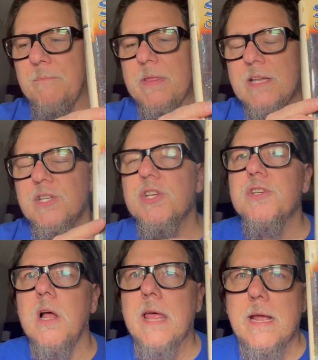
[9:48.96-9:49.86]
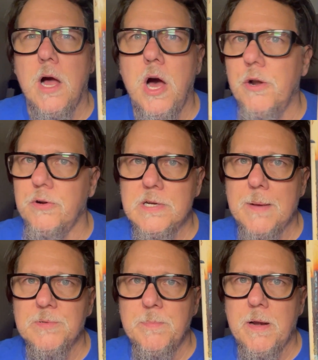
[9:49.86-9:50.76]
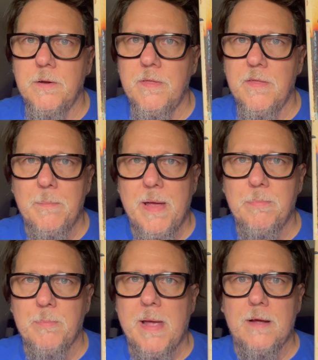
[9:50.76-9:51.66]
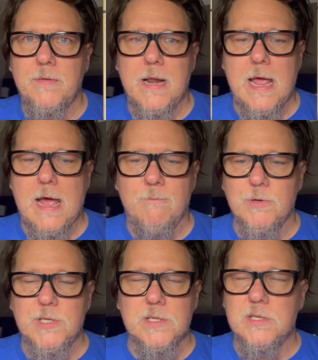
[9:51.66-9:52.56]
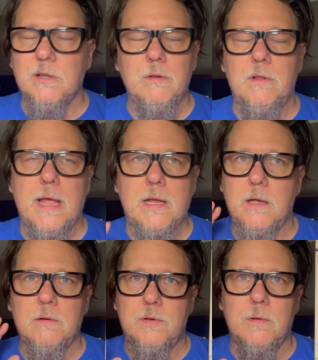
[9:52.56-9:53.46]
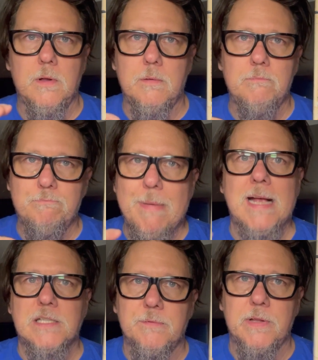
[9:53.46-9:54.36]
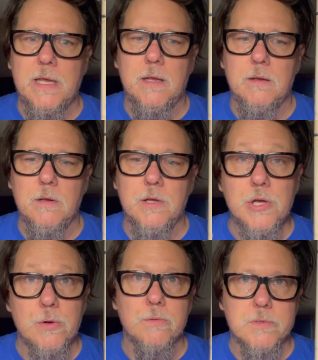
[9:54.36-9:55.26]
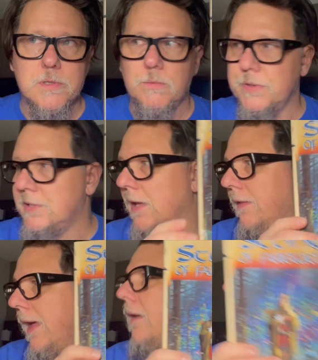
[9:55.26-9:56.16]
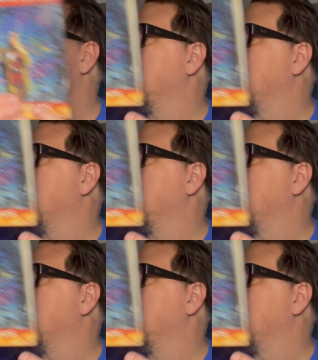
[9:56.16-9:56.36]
but this is like 100 times better than the paperback that I have, which is like massively used, we'll say that.